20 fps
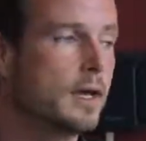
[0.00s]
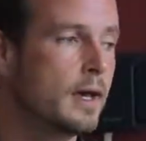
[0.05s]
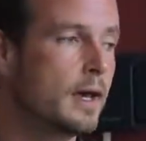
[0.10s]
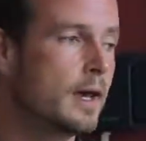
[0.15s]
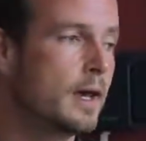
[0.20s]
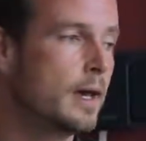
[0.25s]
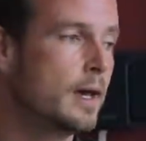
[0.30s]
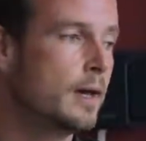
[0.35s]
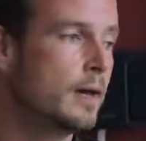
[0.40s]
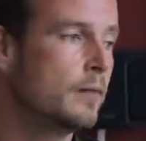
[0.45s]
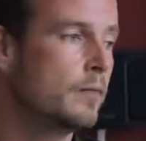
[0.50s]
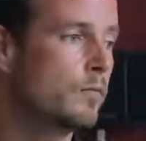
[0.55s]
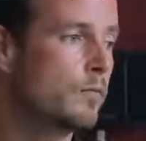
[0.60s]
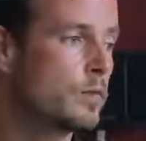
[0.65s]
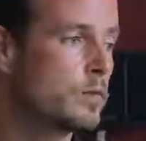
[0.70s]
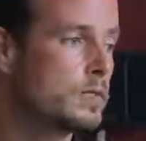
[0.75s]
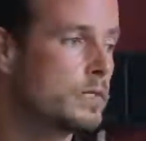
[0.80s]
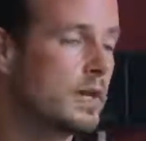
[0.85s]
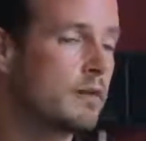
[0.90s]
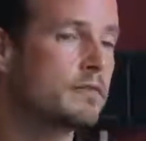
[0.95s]

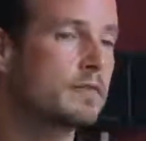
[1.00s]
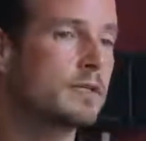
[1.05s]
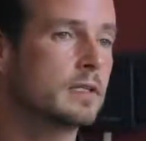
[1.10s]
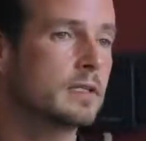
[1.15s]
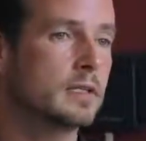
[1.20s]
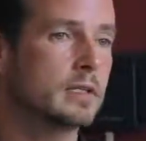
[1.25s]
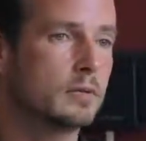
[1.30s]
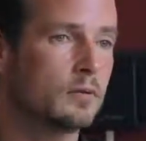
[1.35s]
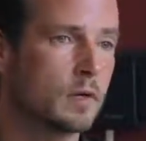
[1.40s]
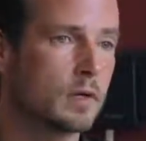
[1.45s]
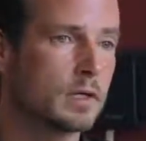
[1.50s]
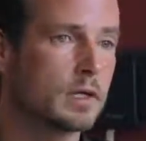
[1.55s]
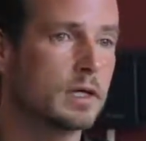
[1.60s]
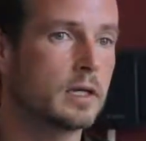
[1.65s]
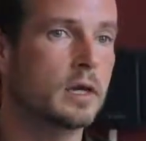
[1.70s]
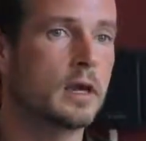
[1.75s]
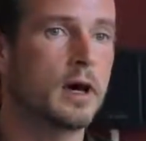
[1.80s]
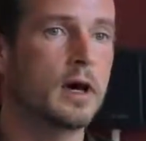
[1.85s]
We're definitely working